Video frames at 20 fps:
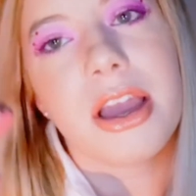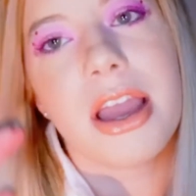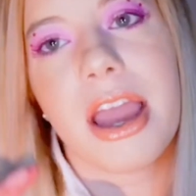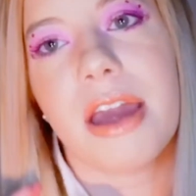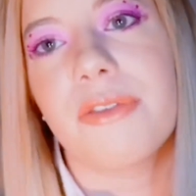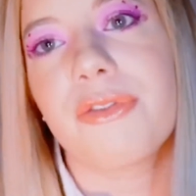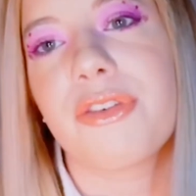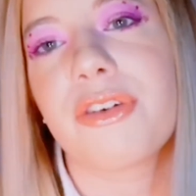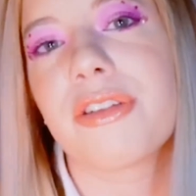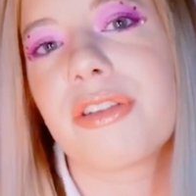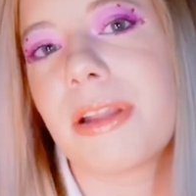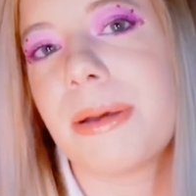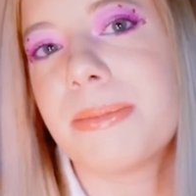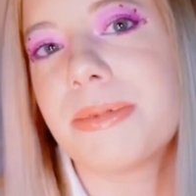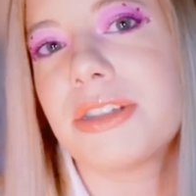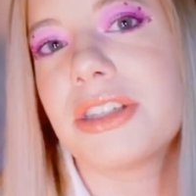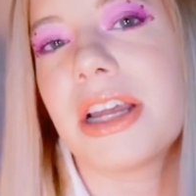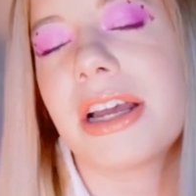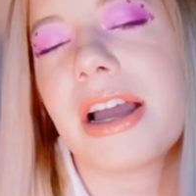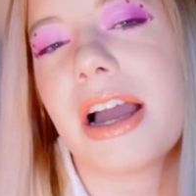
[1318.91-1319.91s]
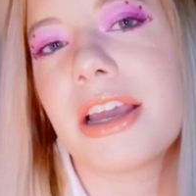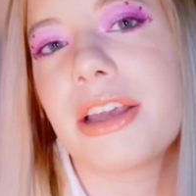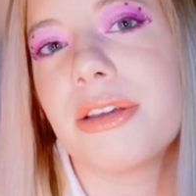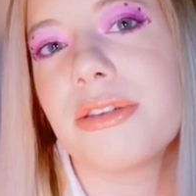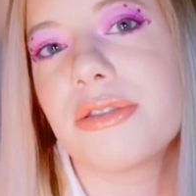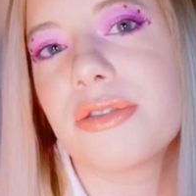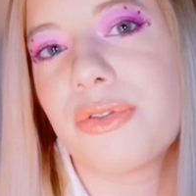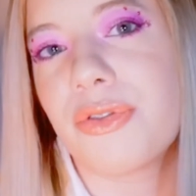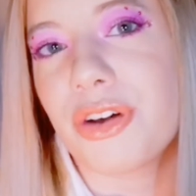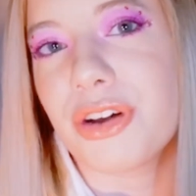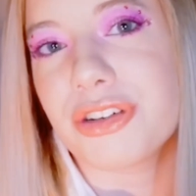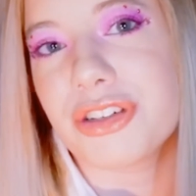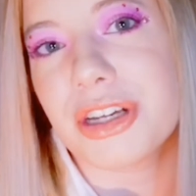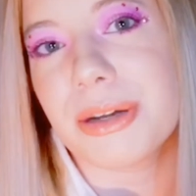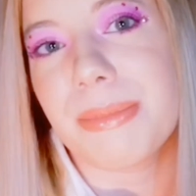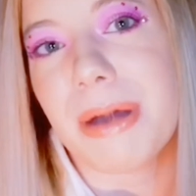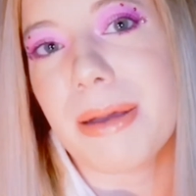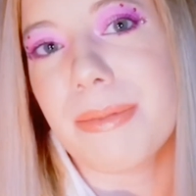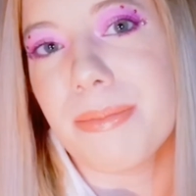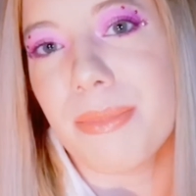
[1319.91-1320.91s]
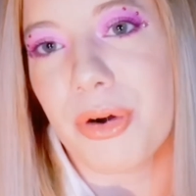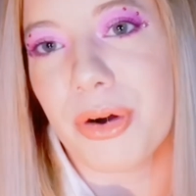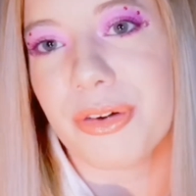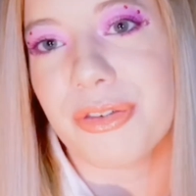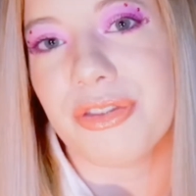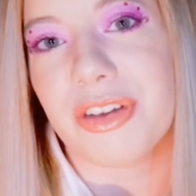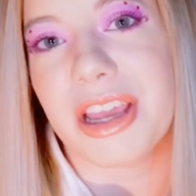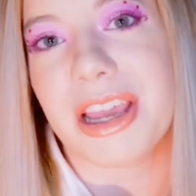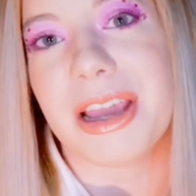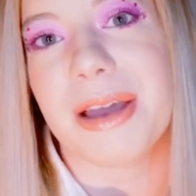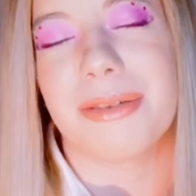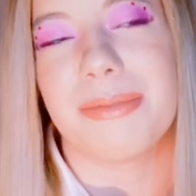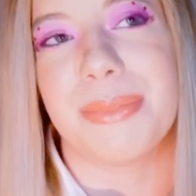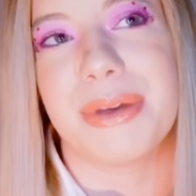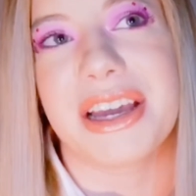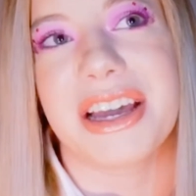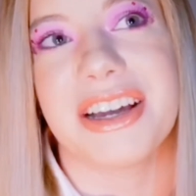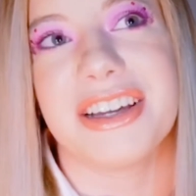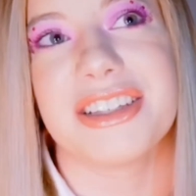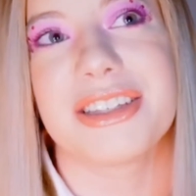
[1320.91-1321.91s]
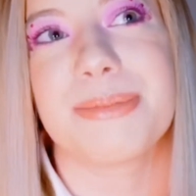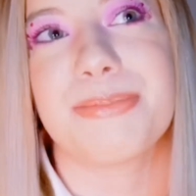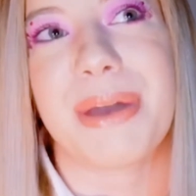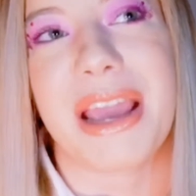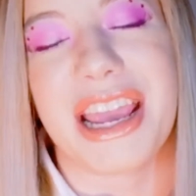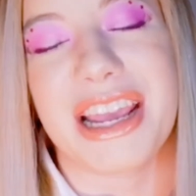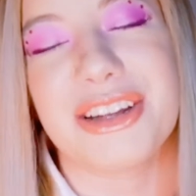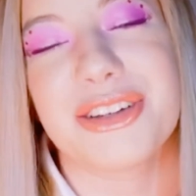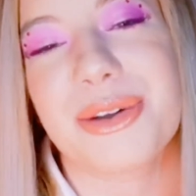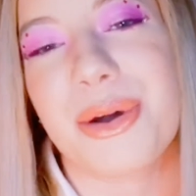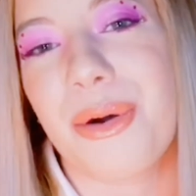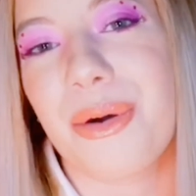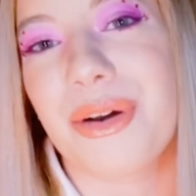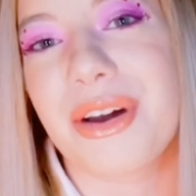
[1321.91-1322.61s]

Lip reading: And for lipstick, I use Virgin by Morphe because Paige Corin